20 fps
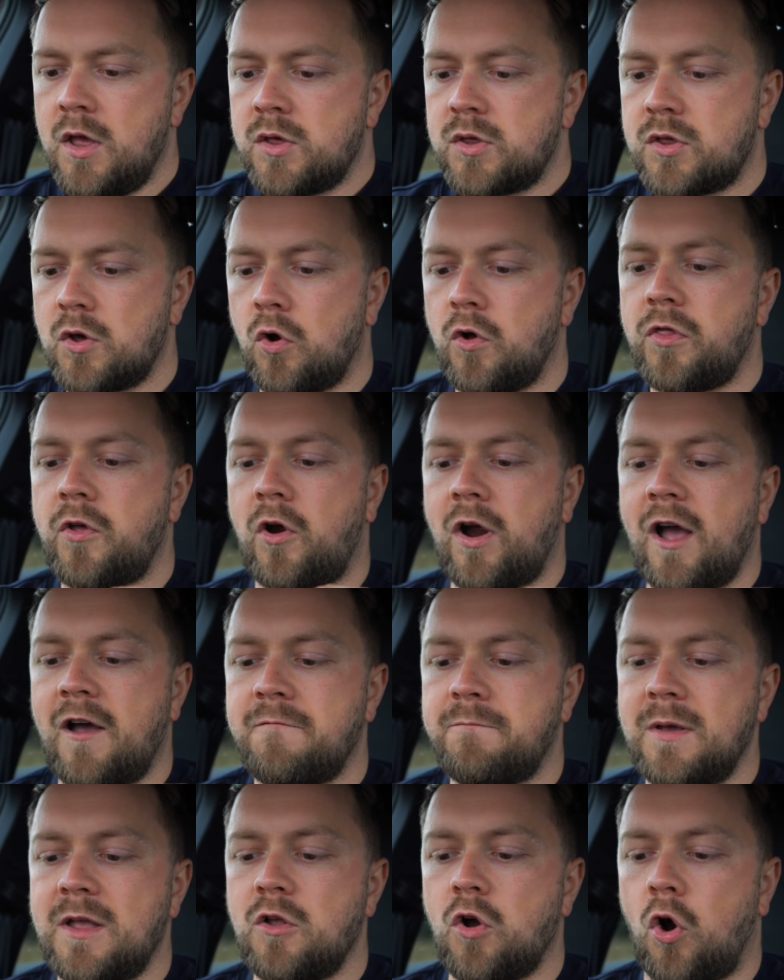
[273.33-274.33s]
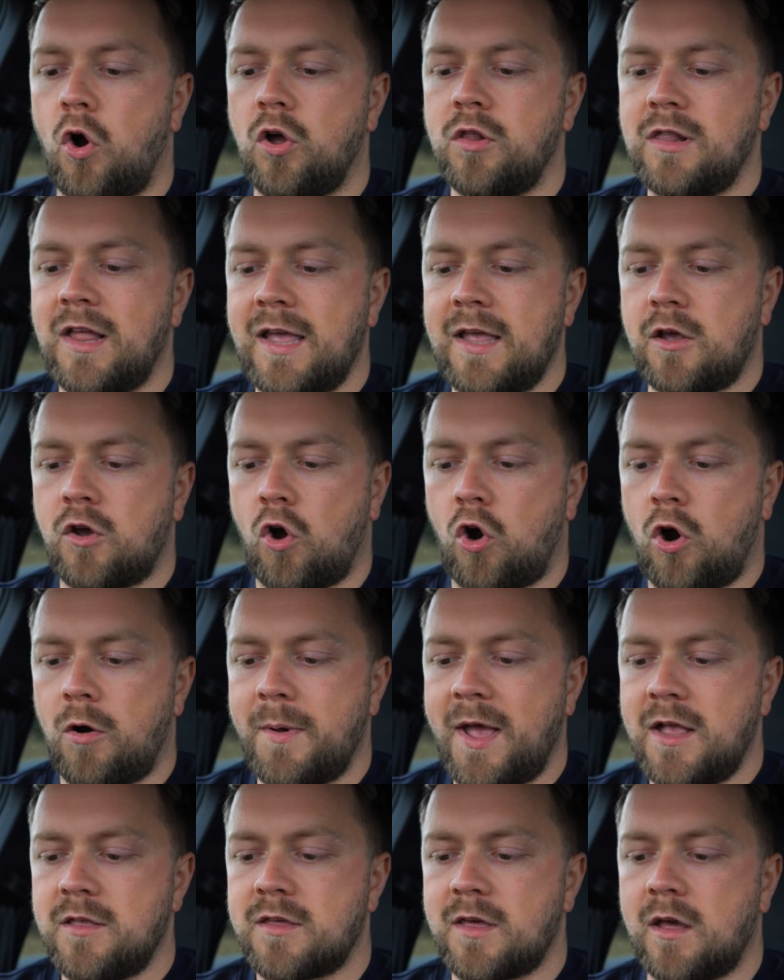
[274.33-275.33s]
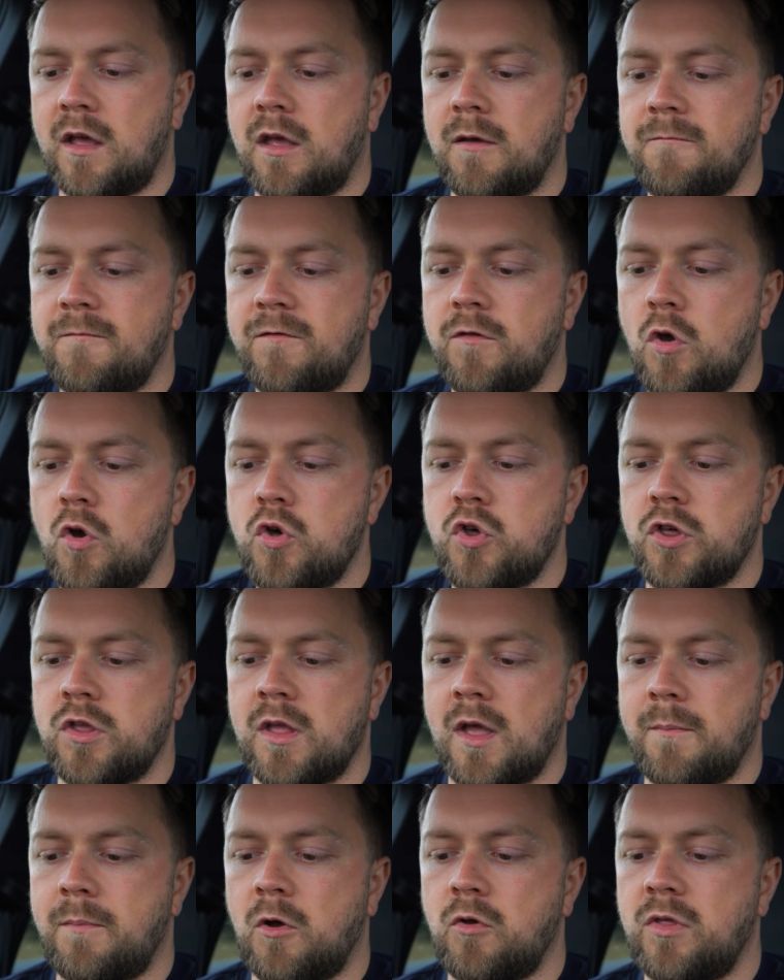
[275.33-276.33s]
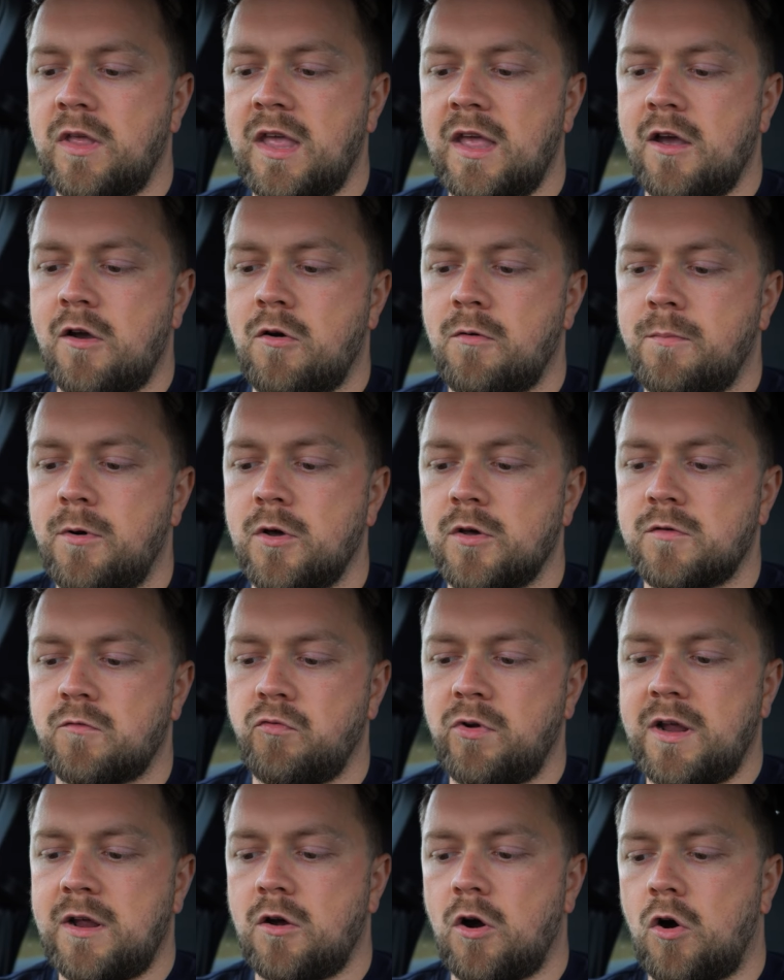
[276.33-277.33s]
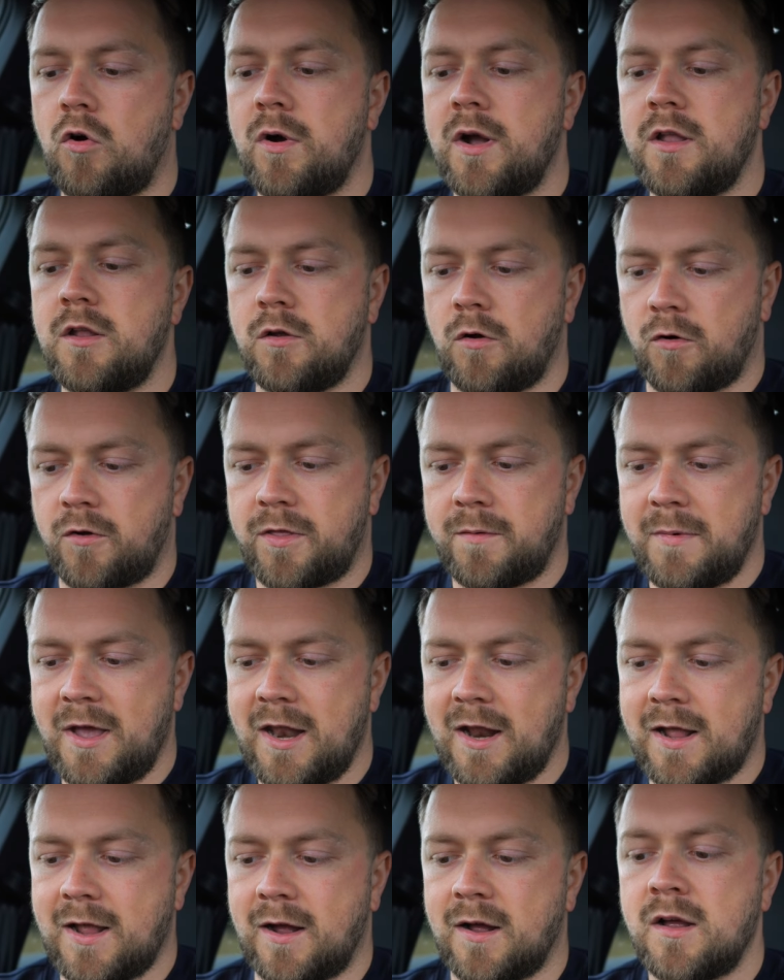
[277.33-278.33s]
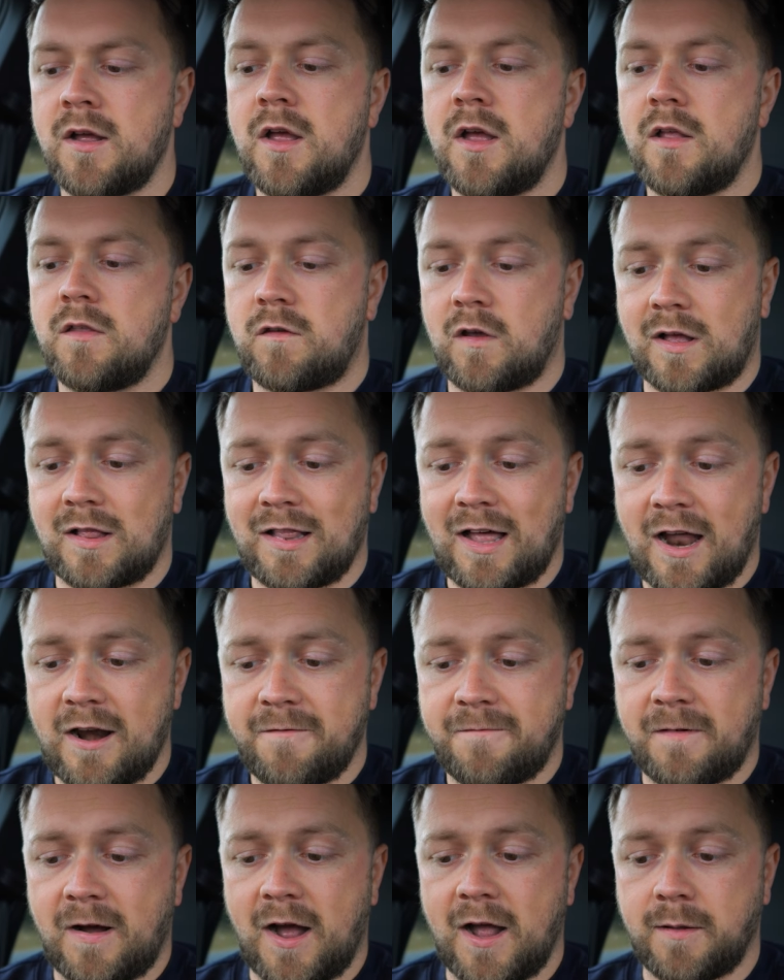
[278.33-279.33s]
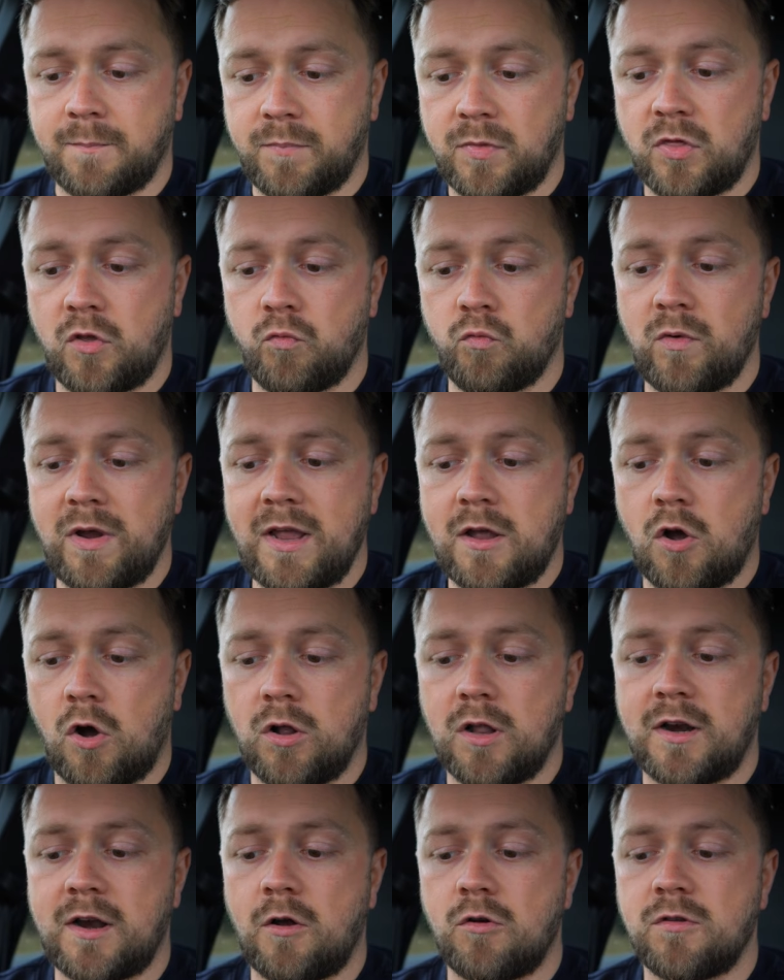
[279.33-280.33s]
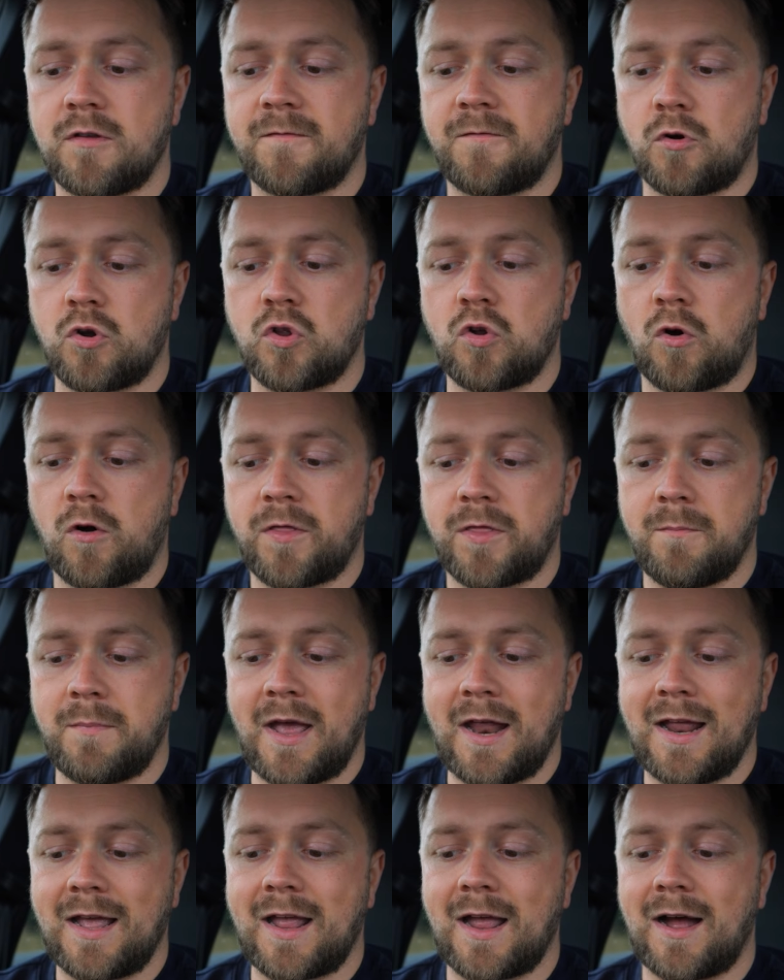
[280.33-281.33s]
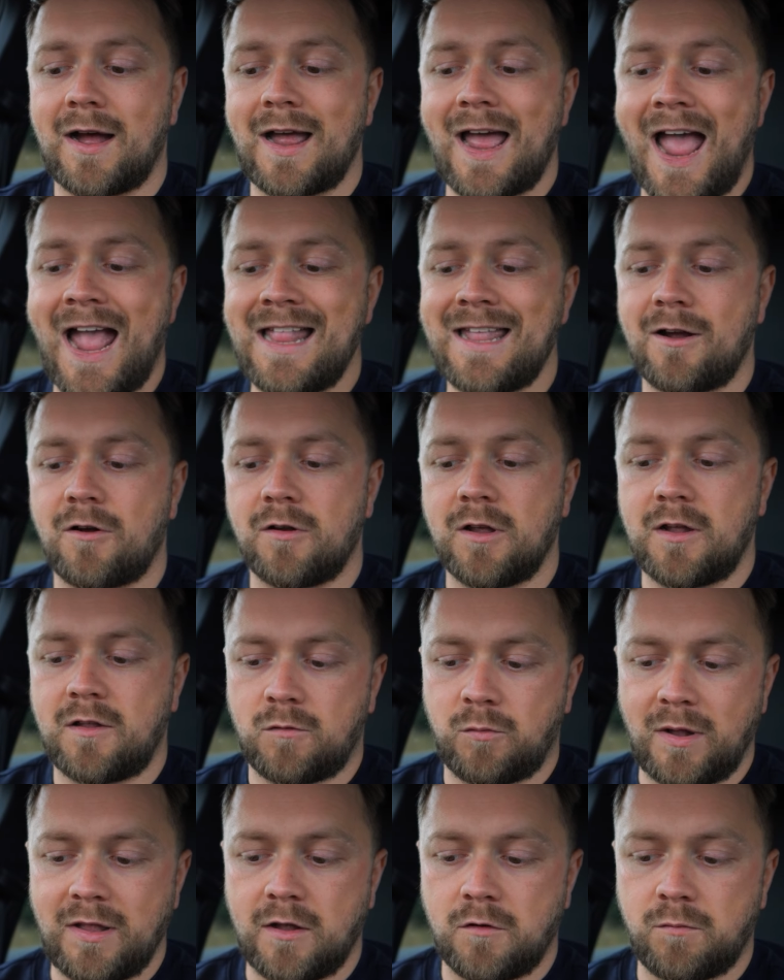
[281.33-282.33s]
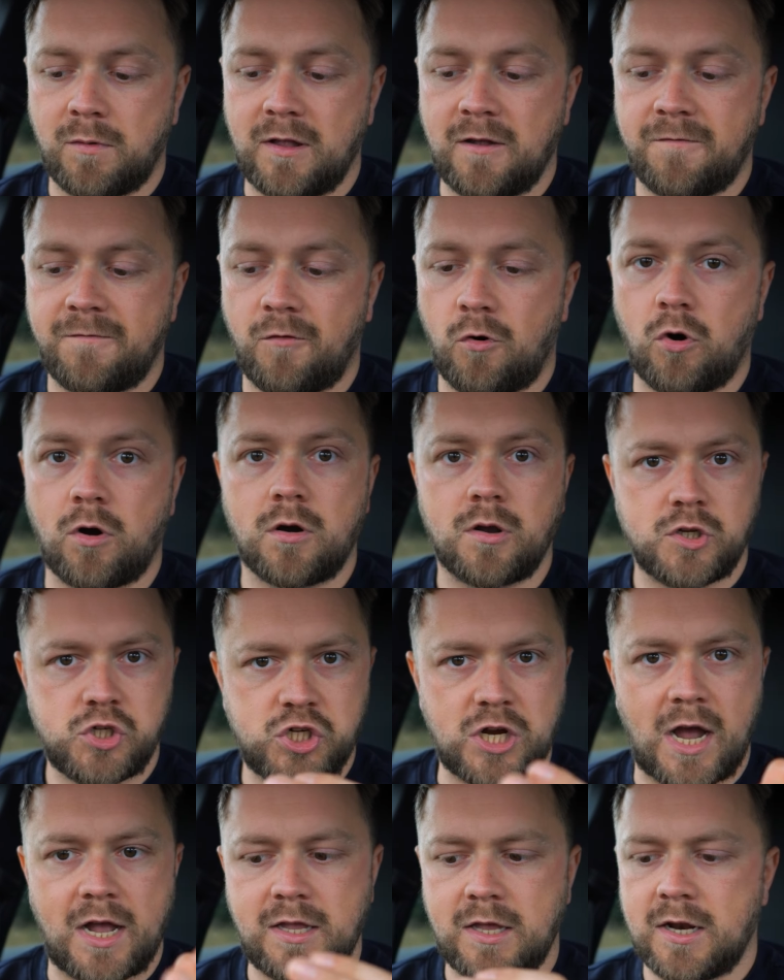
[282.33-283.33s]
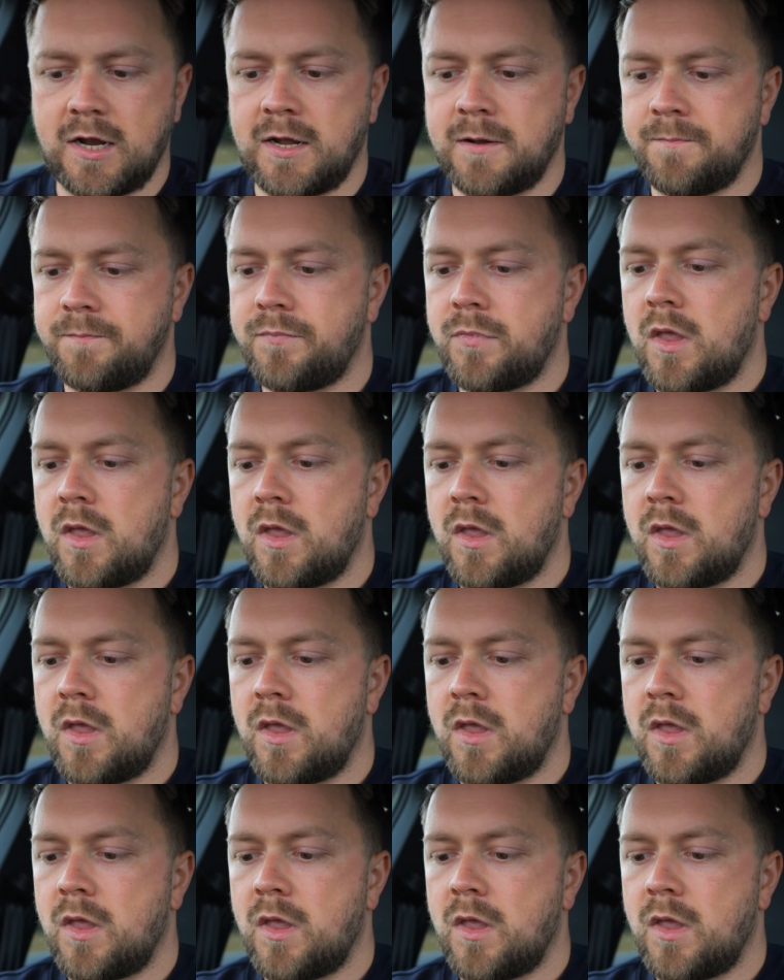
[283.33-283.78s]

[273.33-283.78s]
So there have been online comments and confusion about the Ecoboost recall in North America. To clarify, the recall announced for North America in early 2024, January,